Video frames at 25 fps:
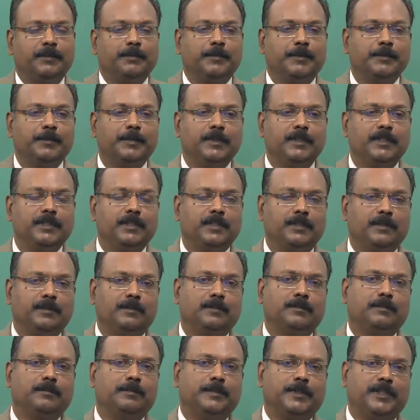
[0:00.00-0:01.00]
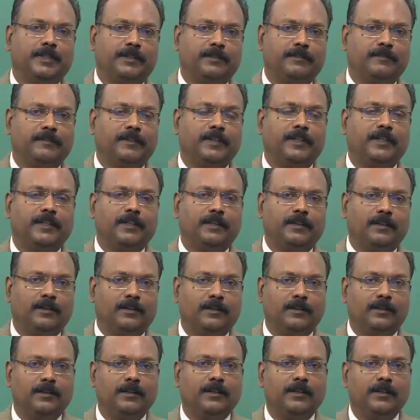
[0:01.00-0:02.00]
remember this butterfly
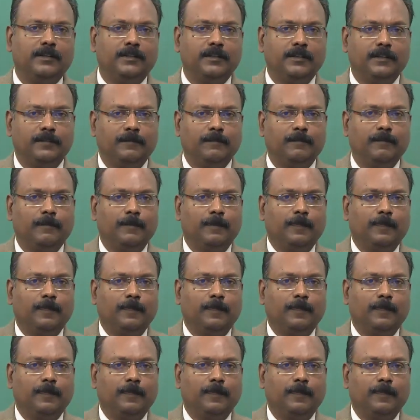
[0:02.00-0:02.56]
analogy.